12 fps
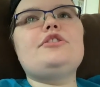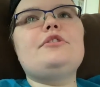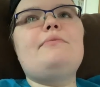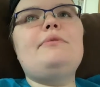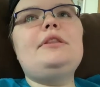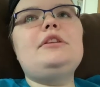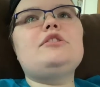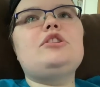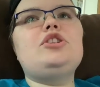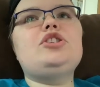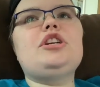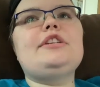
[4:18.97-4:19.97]
So I'll put the
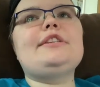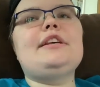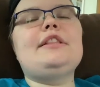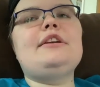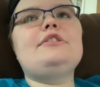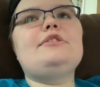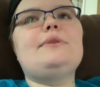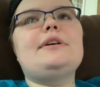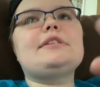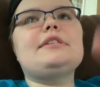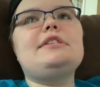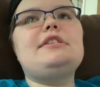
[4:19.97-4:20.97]
screenshots in there so you
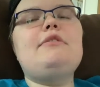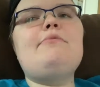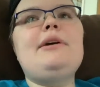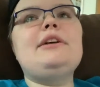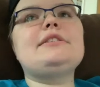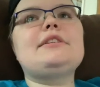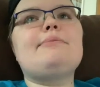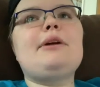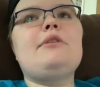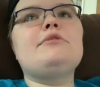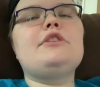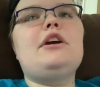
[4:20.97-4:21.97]
guys can see what my step
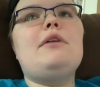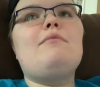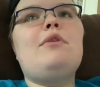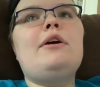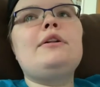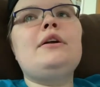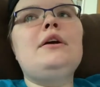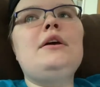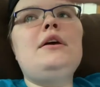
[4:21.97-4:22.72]
counts are at 1,